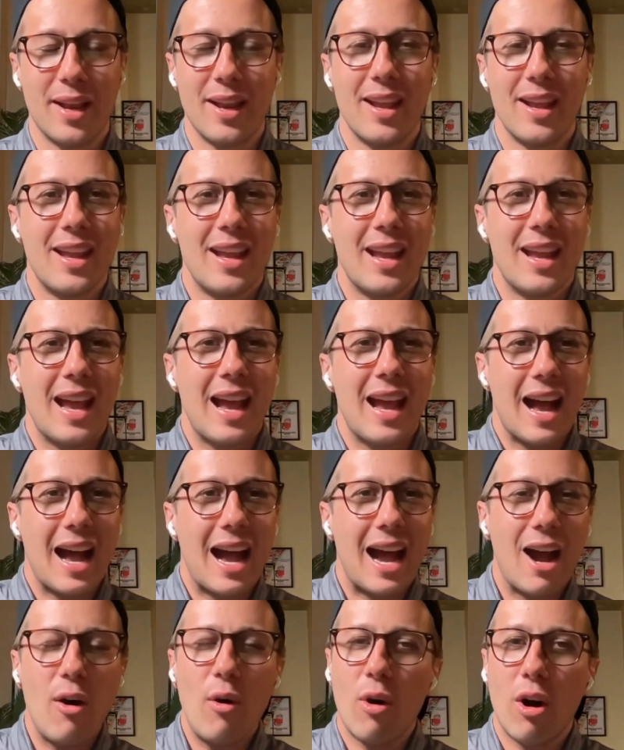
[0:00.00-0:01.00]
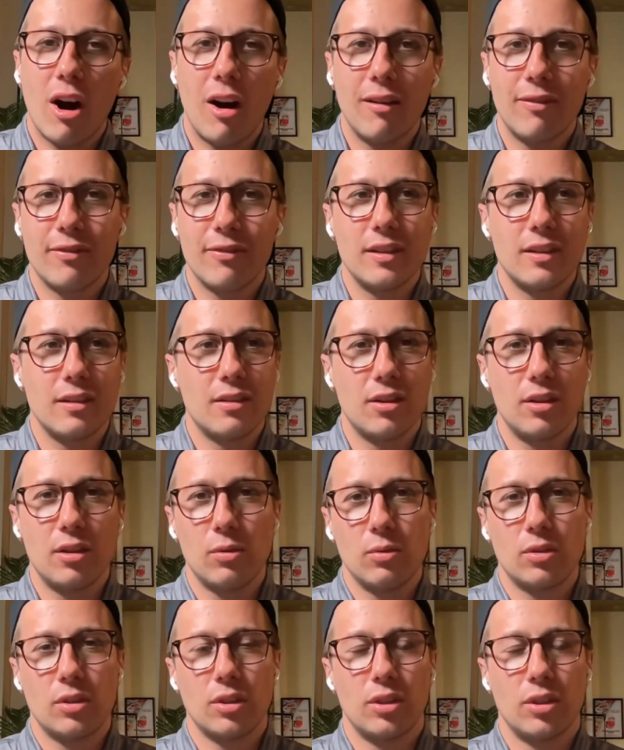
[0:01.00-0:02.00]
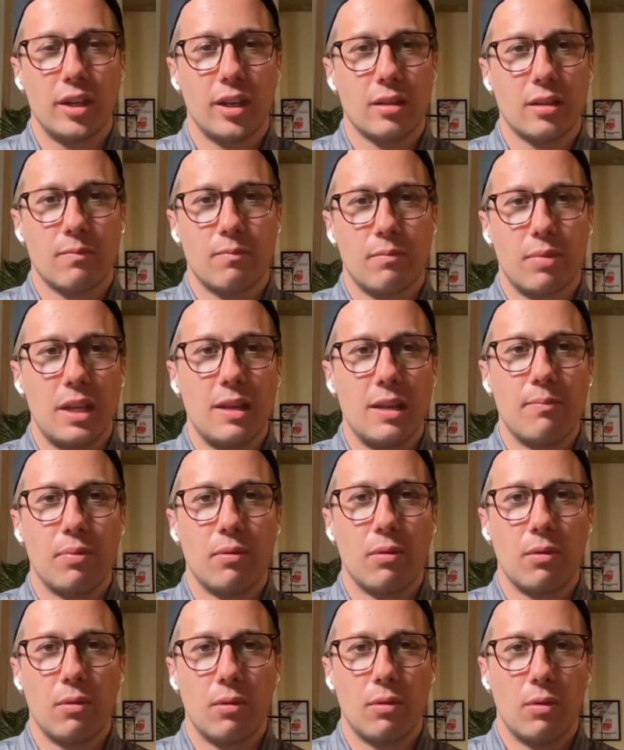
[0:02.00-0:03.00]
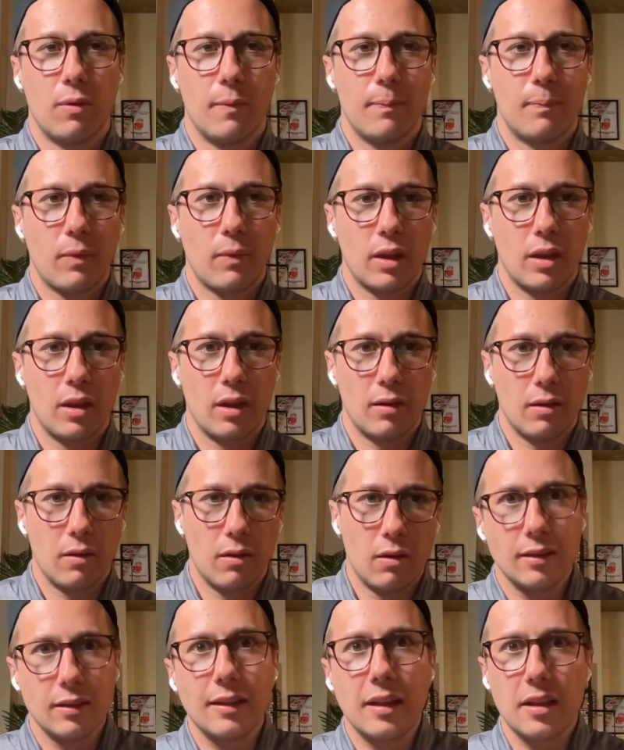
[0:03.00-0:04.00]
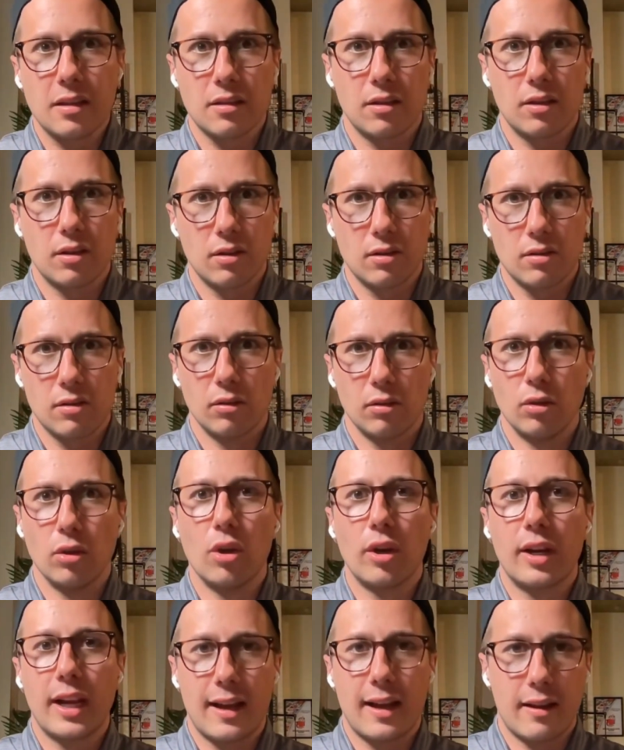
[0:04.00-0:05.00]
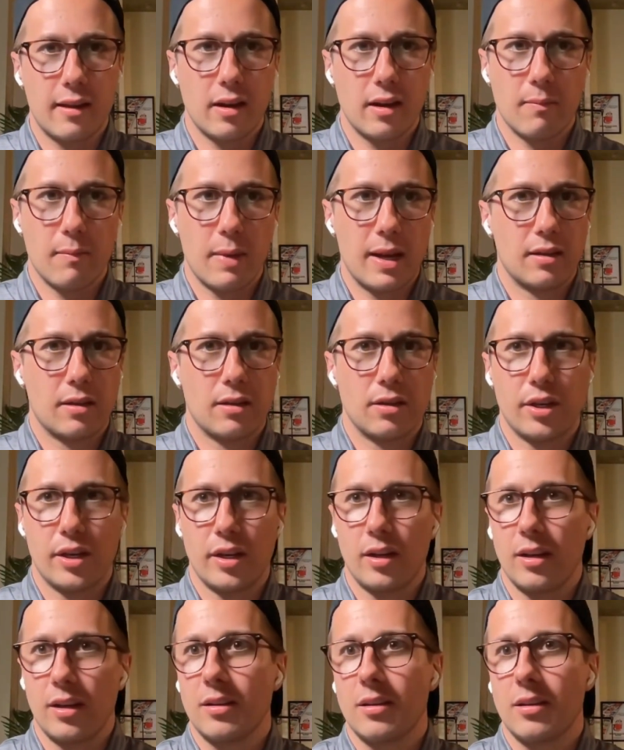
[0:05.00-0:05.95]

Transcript: But how often do you suggest people and listeners look at their messaging?